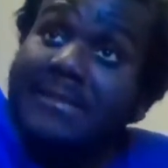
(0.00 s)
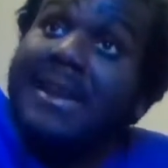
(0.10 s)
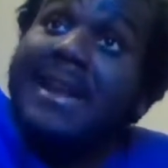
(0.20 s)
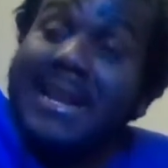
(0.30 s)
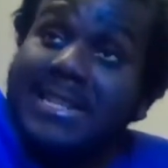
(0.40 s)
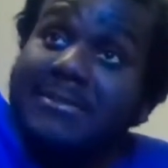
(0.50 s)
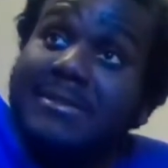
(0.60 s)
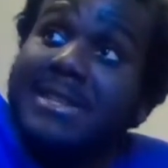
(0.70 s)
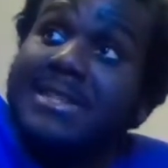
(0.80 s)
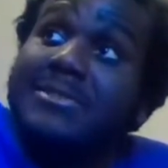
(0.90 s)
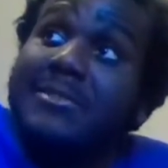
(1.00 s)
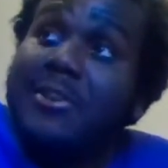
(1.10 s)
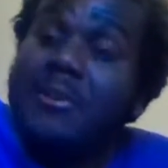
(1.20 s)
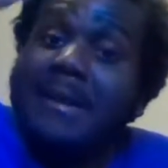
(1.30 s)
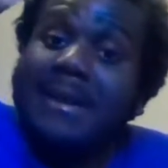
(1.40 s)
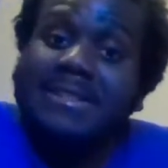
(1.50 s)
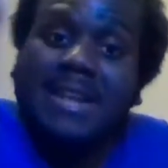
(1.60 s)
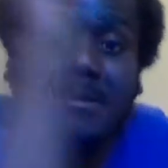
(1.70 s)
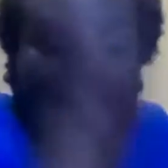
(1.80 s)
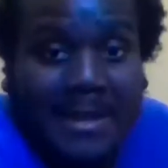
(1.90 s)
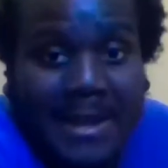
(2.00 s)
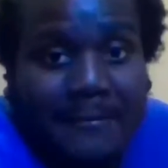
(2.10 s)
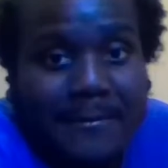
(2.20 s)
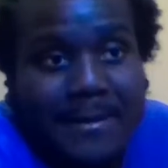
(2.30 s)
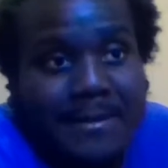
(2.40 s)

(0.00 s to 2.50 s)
to exist in order to go back in time to begin with,